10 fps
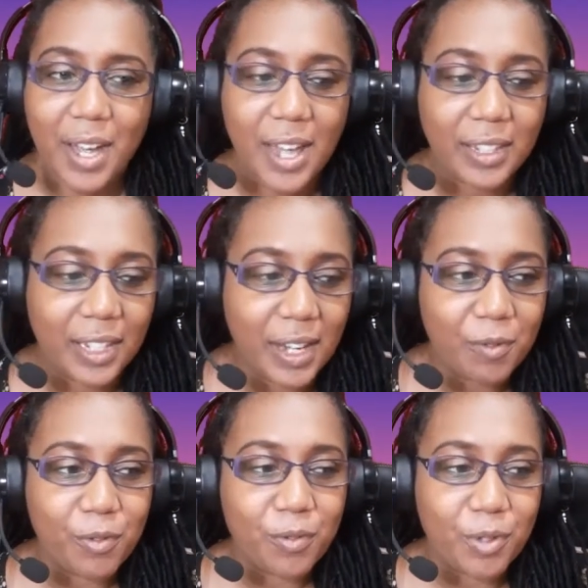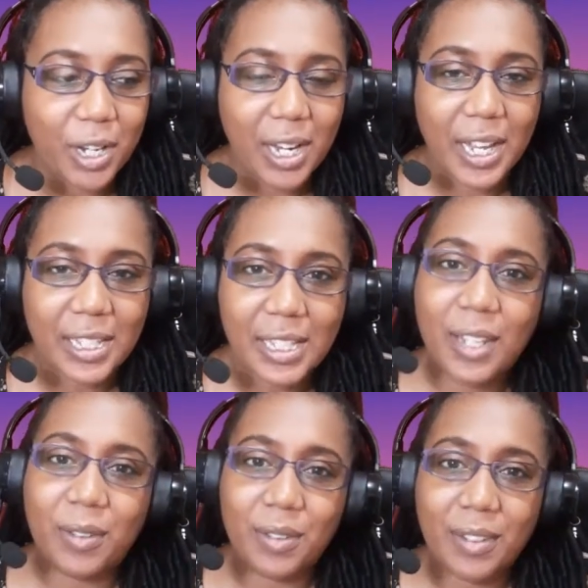that I've realized that
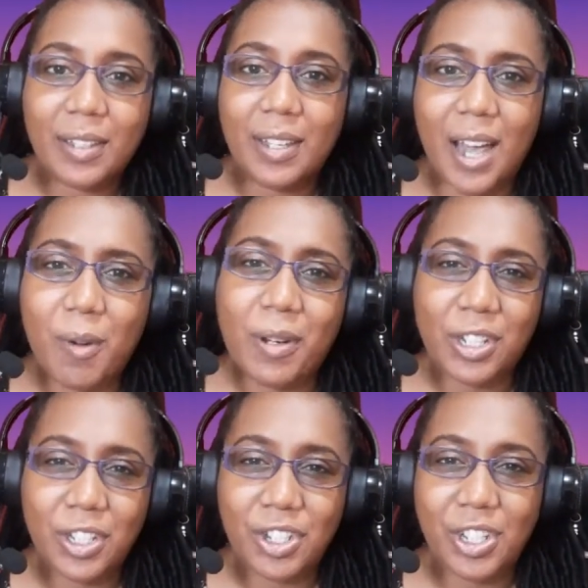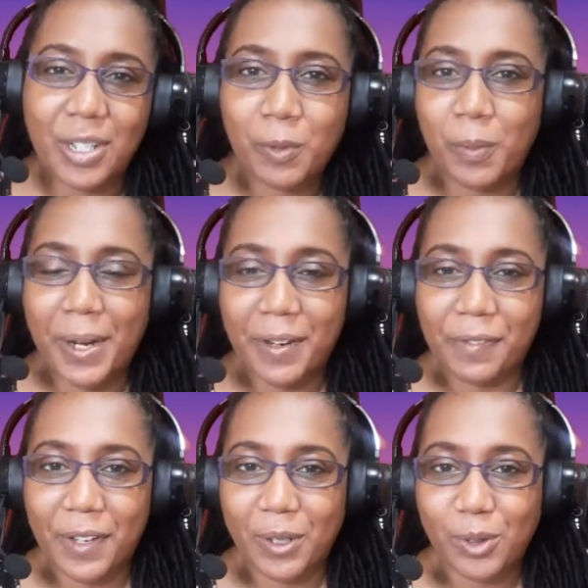I wanted to share it with my
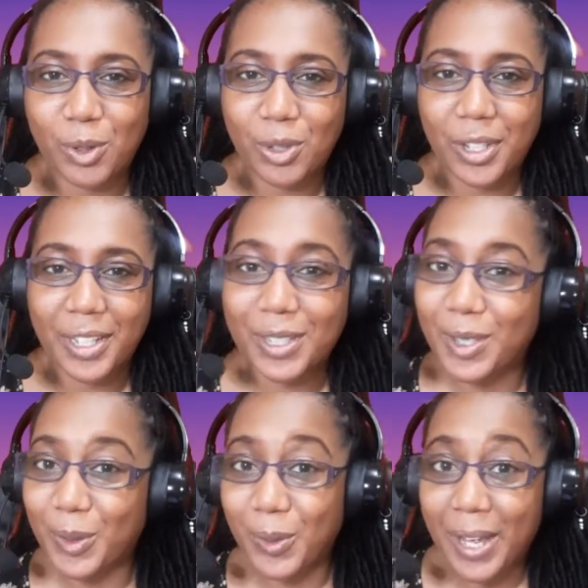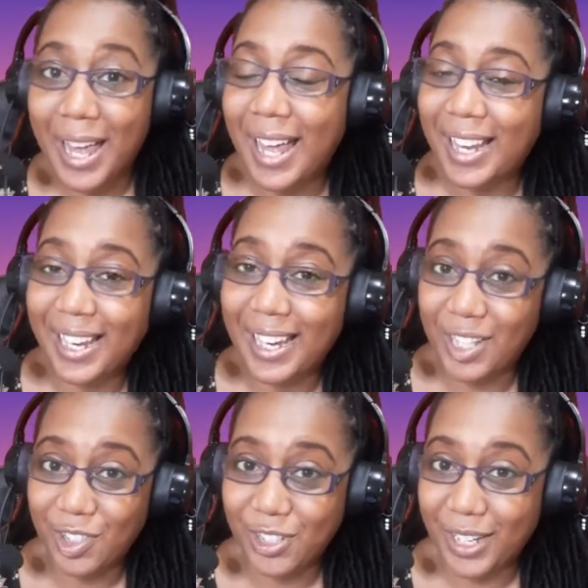fellow tutors. So
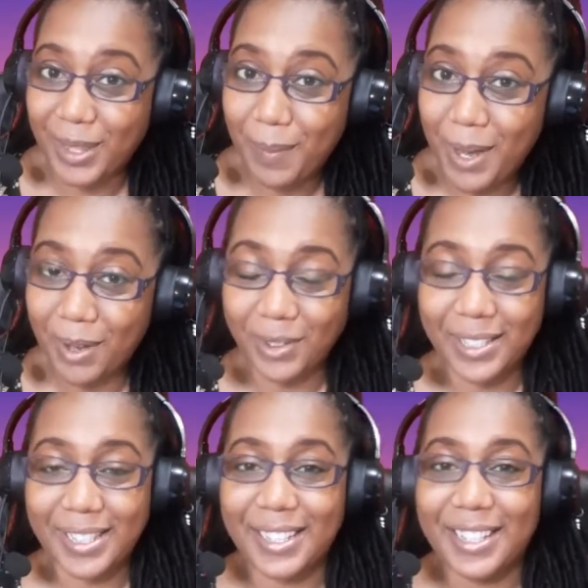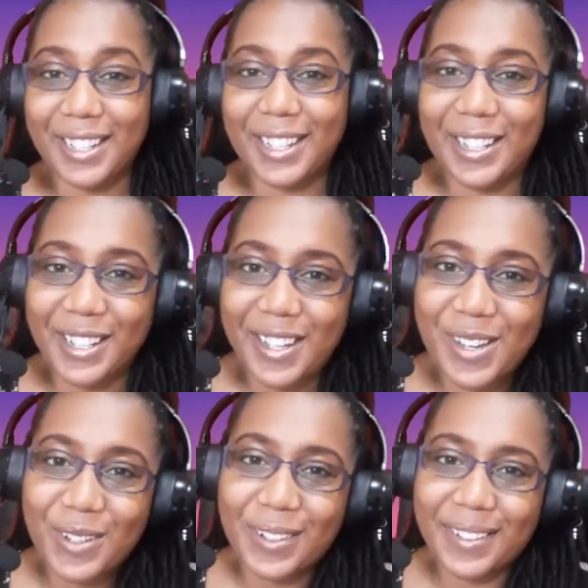let's check them out.
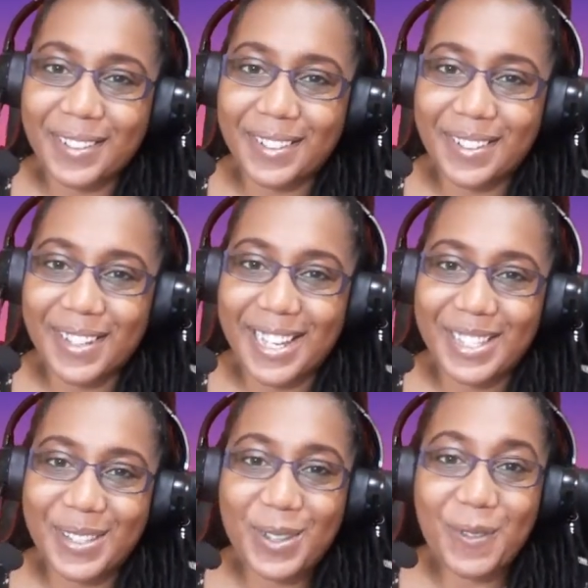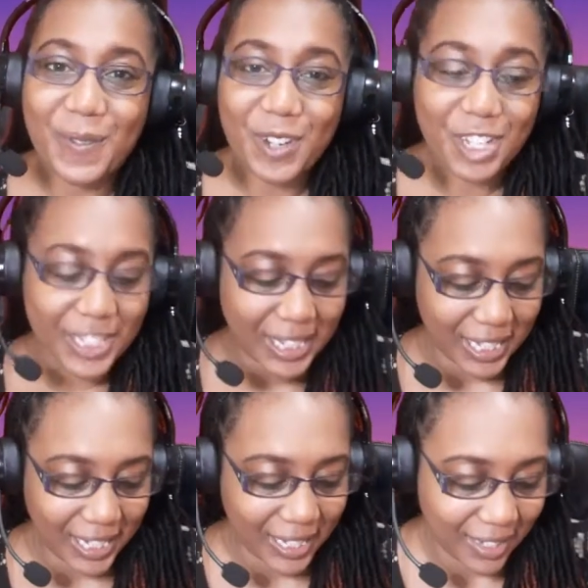Okay, so the first
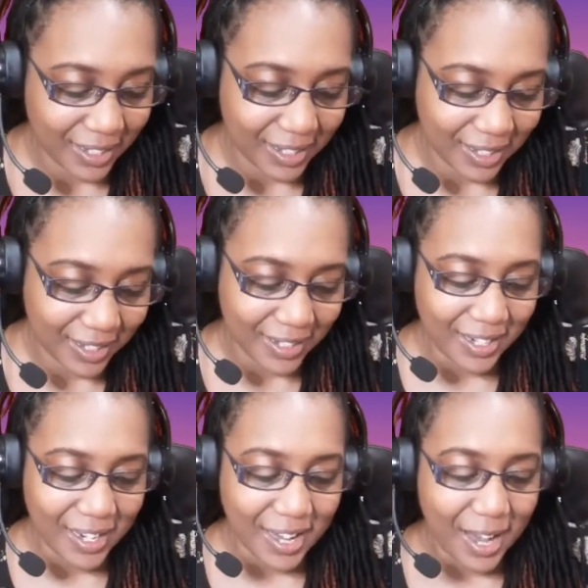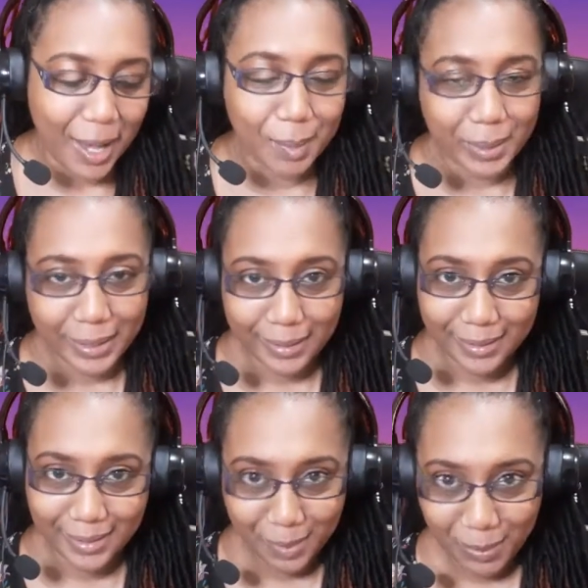thing, I mean,
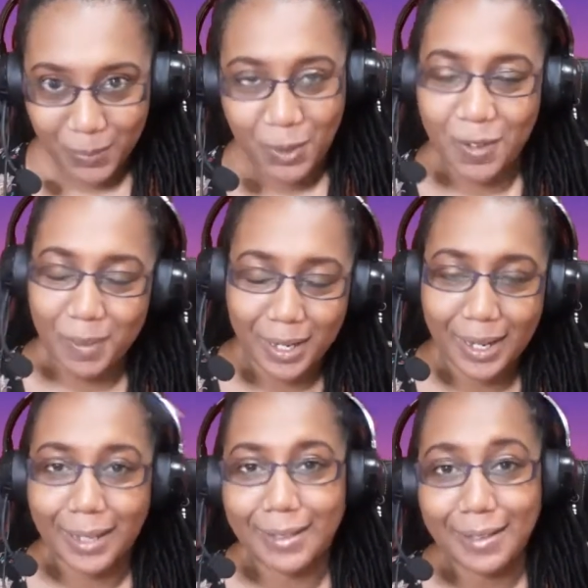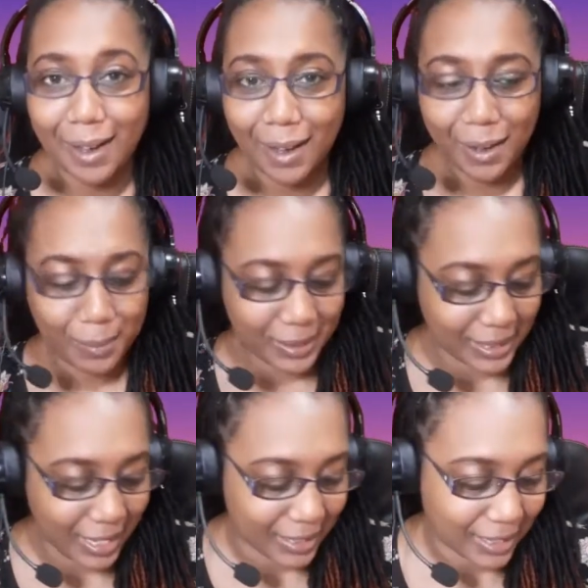some people have been like, duh, Miss
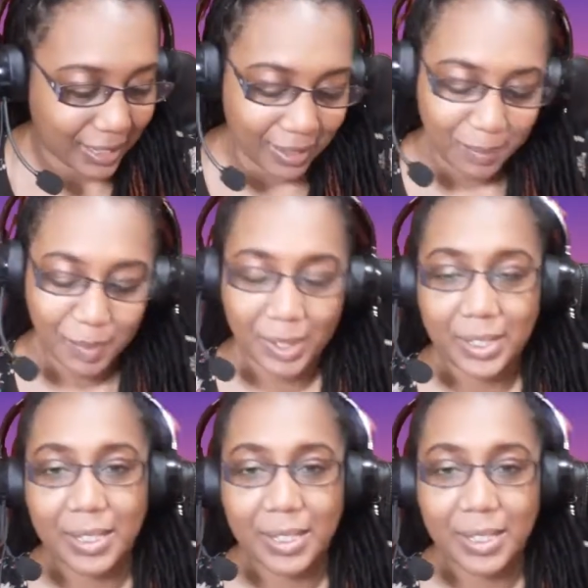Dassel, but